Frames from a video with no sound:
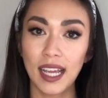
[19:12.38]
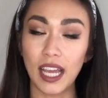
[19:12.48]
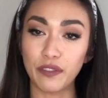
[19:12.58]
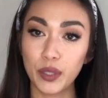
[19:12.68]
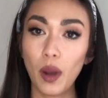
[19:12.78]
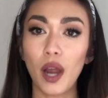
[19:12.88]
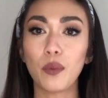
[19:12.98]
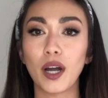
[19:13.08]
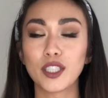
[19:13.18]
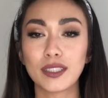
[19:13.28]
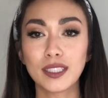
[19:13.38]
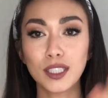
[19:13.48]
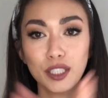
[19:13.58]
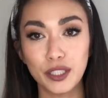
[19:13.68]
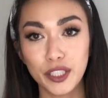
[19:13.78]
if you are watching this
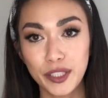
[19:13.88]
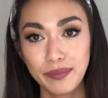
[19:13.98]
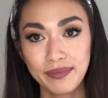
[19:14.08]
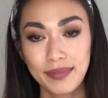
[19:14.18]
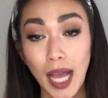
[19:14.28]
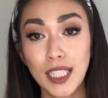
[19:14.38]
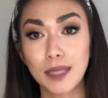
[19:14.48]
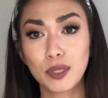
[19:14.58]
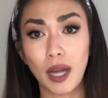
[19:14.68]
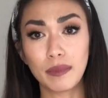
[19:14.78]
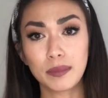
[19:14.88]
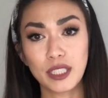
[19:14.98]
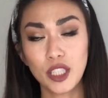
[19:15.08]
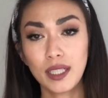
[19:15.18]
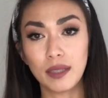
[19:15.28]
on YouTube, subscribe to my
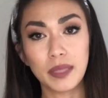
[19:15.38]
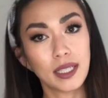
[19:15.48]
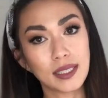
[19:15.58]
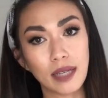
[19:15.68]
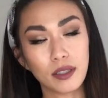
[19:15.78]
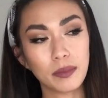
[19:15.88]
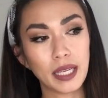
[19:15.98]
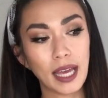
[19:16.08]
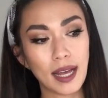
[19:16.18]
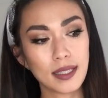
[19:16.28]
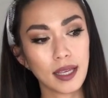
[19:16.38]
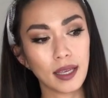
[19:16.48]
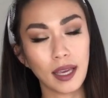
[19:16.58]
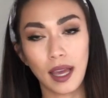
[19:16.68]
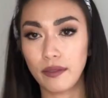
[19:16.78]
channel because I will be ass
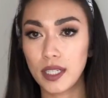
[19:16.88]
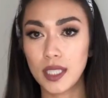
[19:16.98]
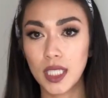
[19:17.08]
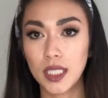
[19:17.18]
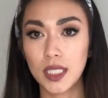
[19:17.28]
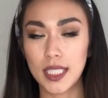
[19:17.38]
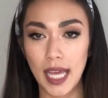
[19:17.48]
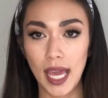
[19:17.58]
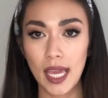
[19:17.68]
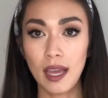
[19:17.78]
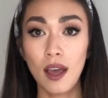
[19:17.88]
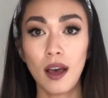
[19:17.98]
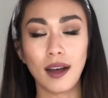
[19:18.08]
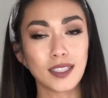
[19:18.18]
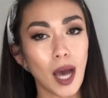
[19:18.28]
kicking every single day
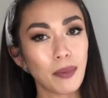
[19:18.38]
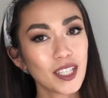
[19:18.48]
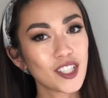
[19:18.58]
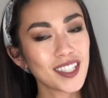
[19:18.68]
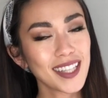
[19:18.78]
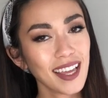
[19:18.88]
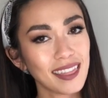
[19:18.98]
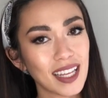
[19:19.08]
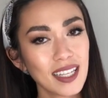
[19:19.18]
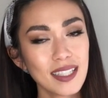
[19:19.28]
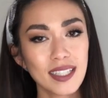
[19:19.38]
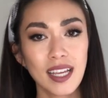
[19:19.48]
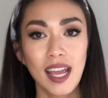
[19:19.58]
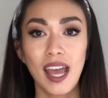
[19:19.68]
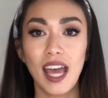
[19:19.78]
on topics just like this.
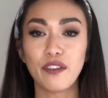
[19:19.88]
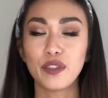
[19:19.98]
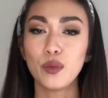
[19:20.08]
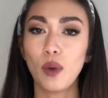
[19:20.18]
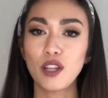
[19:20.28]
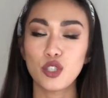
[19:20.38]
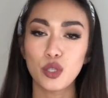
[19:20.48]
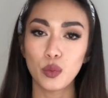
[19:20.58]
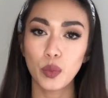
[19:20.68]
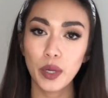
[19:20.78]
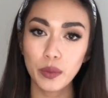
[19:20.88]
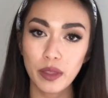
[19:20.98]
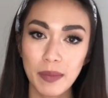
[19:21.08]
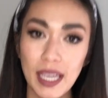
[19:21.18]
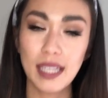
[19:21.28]
And if you want to work with
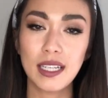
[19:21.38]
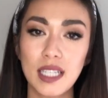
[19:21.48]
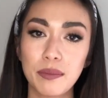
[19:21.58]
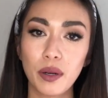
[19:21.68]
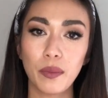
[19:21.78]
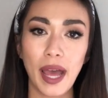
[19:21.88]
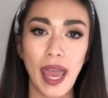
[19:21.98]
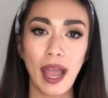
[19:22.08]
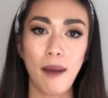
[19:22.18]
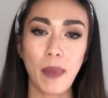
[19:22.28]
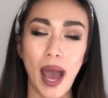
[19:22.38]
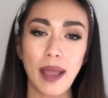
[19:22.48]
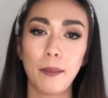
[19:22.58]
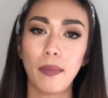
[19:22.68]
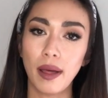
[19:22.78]
me in a deeper way, my
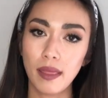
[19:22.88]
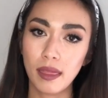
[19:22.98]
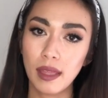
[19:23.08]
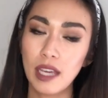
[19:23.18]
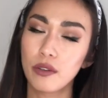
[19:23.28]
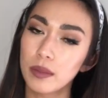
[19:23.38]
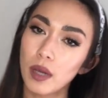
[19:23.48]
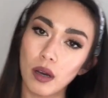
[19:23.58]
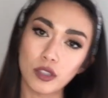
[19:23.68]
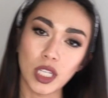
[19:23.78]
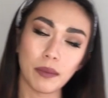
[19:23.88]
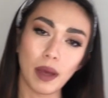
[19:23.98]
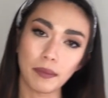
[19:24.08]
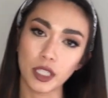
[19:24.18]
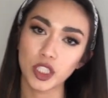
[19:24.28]
monthly group coaching
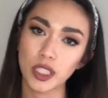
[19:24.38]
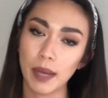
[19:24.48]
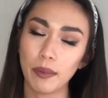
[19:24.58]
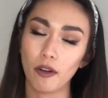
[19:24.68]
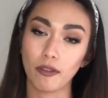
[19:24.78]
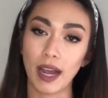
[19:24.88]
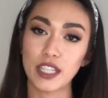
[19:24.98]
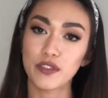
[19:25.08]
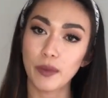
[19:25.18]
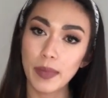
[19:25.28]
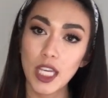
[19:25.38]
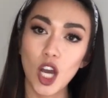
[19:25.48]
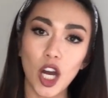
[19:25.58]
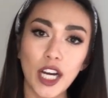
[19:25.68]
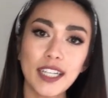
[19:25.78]
membership, Rise from the
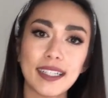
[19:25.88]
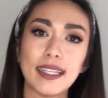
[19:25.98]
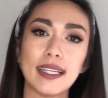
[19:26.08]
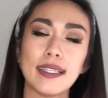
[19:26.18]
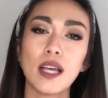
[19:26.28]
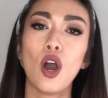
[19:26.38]
Heart, is